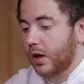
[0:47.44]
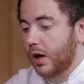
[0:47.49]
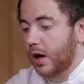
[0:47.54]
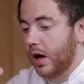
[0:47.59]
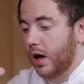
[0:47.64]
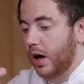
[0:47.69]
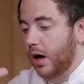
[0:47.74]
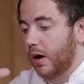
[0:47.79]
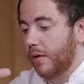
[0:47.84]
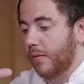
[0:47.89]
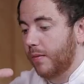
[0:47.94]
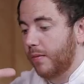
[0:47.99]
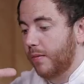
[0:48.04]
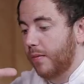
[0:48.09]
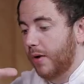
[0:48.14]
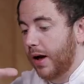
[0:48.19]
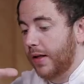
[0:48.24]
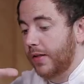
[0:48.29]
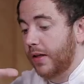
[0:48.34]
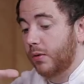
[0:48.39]
Um,
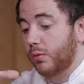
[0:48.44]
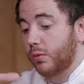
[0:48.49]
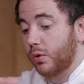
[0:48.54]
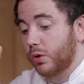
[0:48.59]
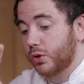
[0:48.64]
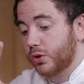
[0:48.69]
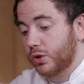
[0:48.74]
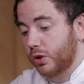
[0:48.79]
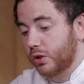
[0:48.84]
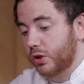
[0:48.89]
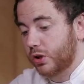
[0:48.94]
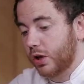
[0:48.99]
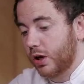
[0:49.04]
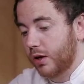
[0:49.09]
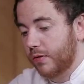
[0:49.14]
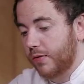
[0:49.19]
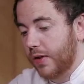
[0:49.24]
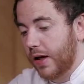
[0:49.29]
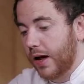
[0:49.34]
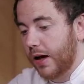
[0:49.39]
and then we'll also
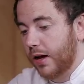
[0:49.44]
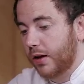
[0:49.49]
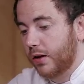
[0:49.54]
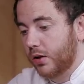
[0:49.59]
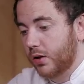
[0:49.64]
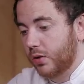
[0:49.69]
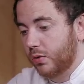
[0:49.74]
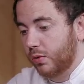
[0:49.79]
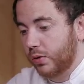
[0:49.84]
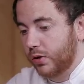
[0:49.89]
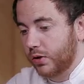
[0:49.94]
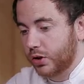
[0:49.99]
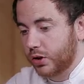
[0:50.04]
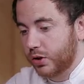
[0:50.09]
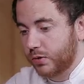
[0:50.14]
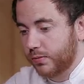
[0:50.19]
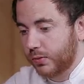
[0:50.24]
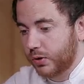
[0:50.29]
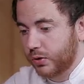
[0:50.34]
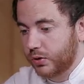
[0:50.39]
serve that with a
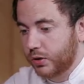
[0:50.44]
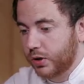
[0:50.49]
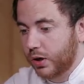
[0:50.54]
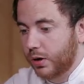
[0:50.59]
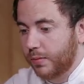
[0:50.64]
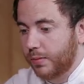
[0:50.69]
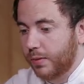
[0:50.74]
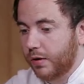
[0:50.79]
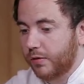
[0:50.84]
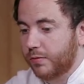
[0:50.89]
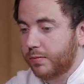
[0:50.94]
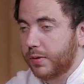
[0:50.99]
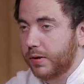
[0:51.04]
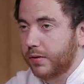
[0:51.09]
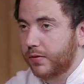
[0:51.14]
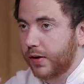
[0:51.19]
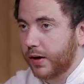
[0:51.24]
small tub of beef